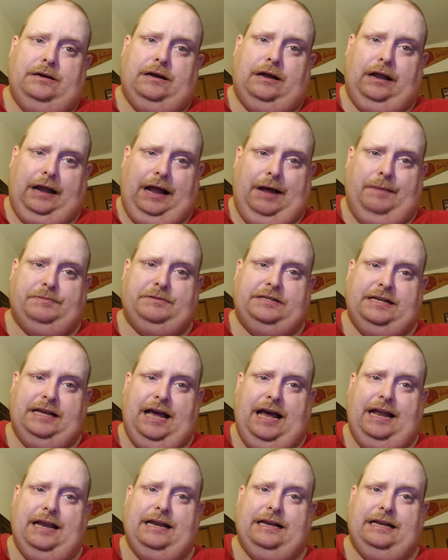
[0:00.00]
collapsed
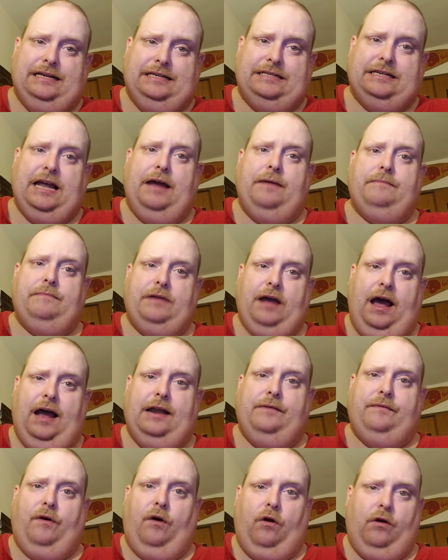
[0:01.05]
again and this time
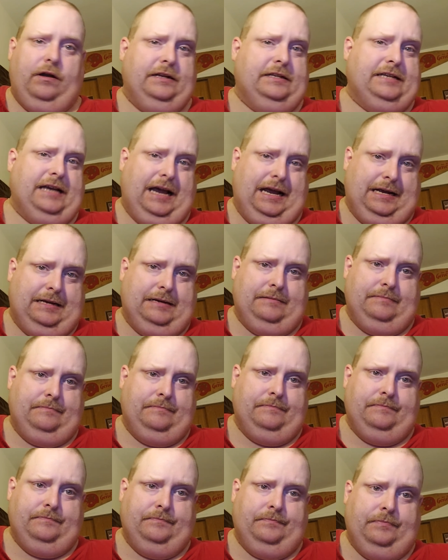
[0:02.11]
died of a heart attack.
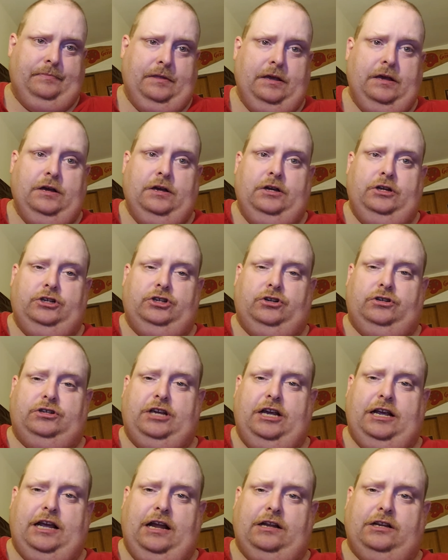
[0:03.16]
So
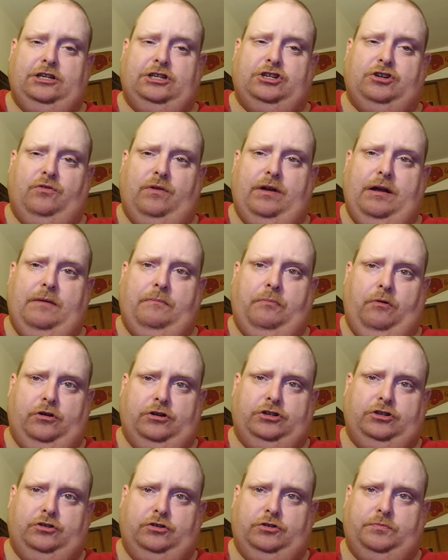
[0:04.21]
check out the story at
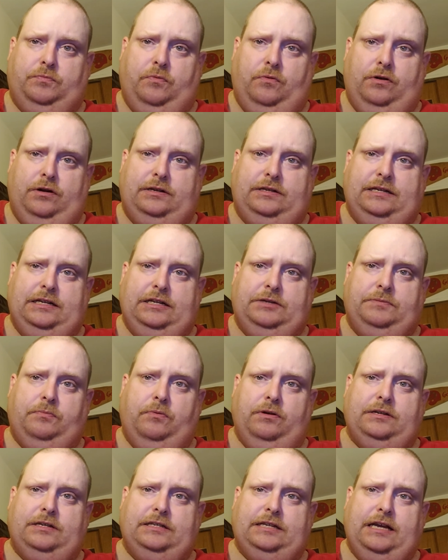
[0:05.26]
Barstool Sports and
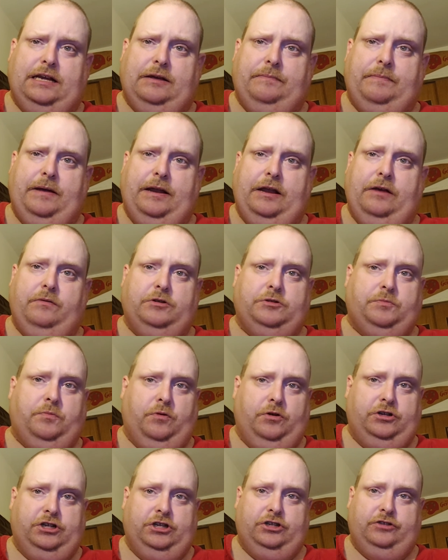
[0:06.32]
Sports Encyclopedia, where
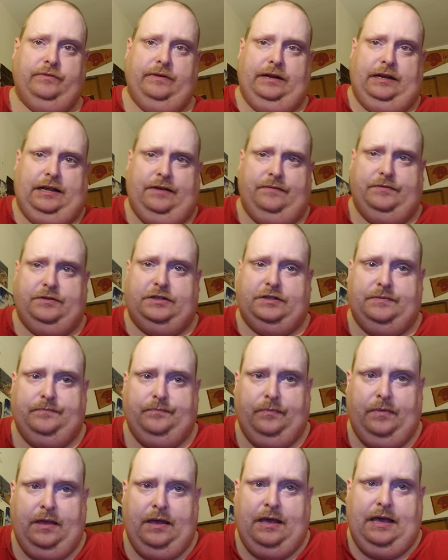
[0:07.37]
sports history lives.
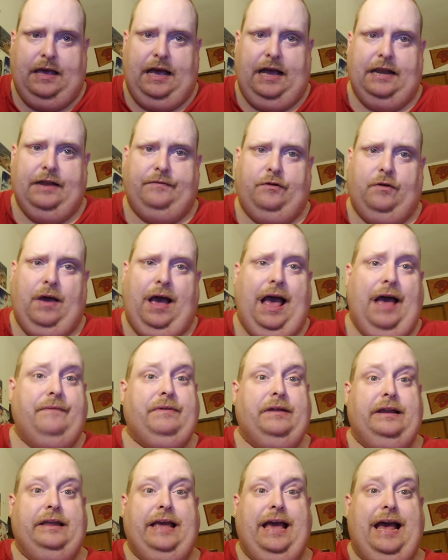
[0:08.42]
And if you
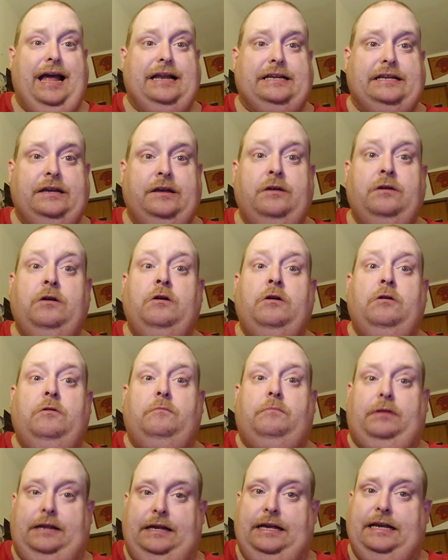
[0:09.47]
haven't yet,
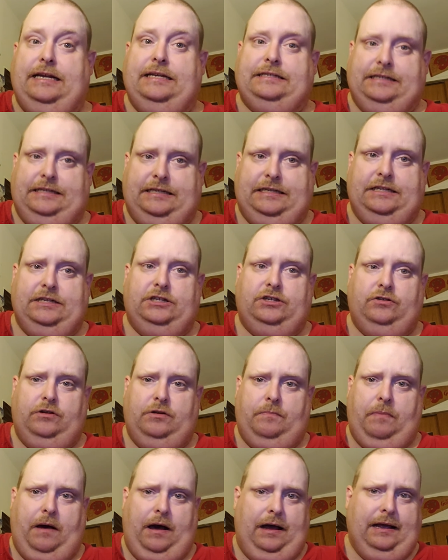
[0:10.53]
please listen to
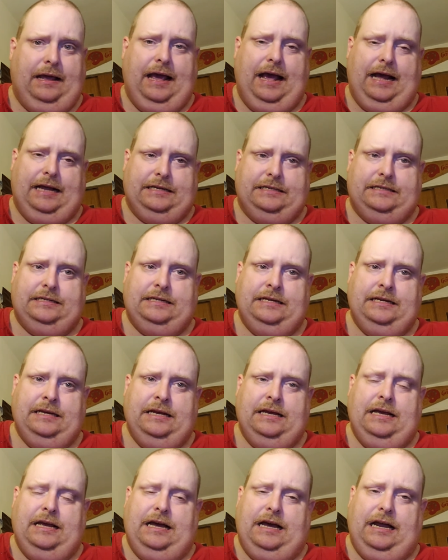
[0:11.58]
the podcast.
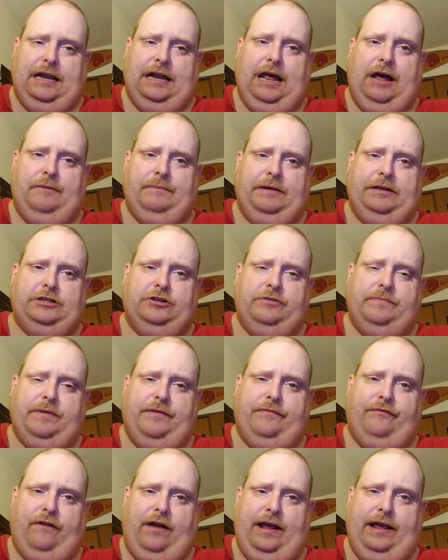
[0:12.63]
Allow me to be
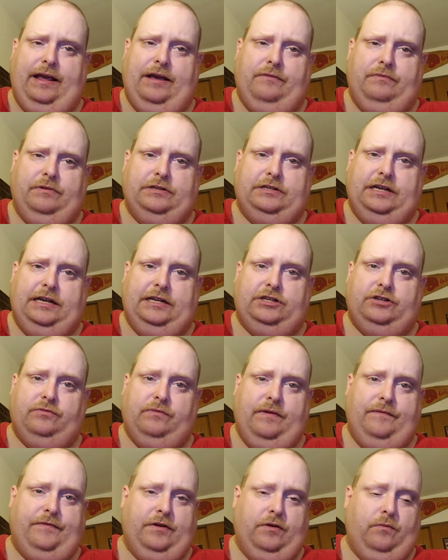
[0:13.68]
frank, it was a
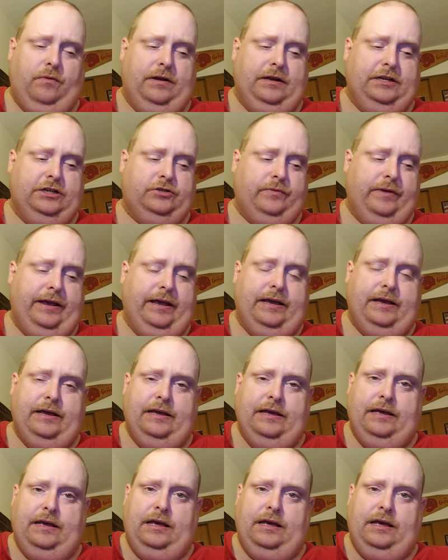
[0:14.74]
terrific one this week